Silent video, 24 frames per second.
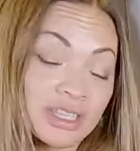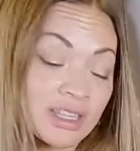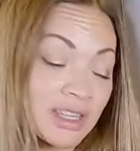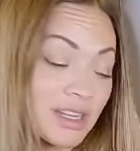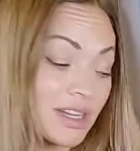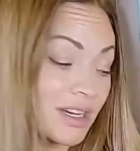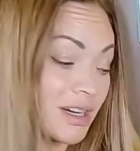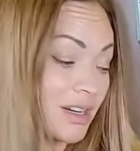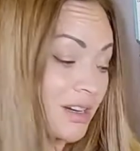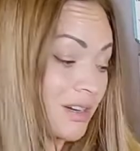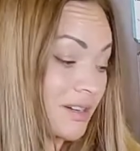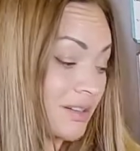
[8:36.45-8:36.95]

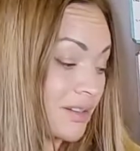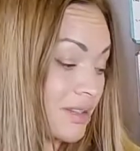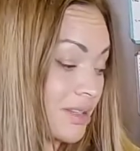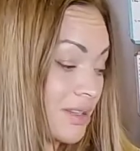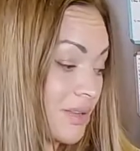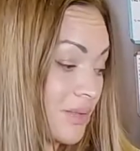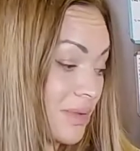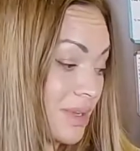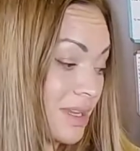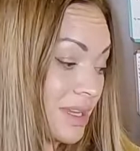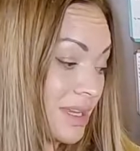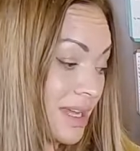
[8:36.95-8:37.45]
there, so
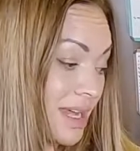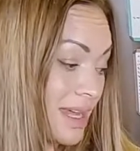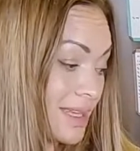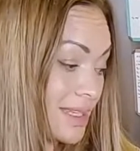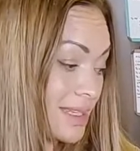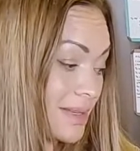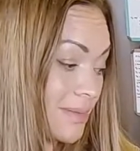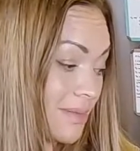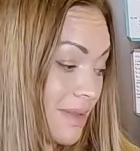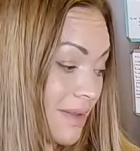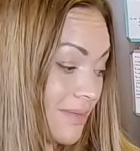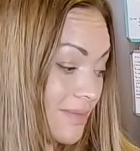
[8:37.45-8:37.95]
he has
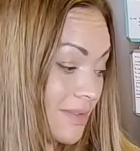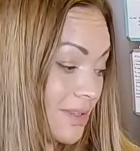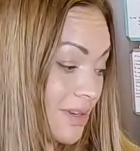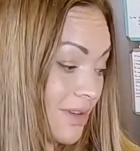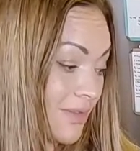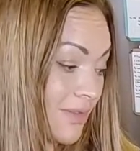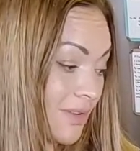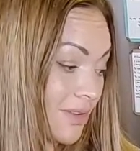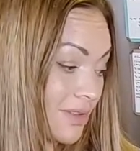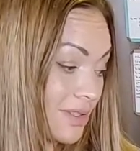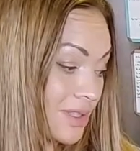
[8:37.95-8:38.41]
some leftovers.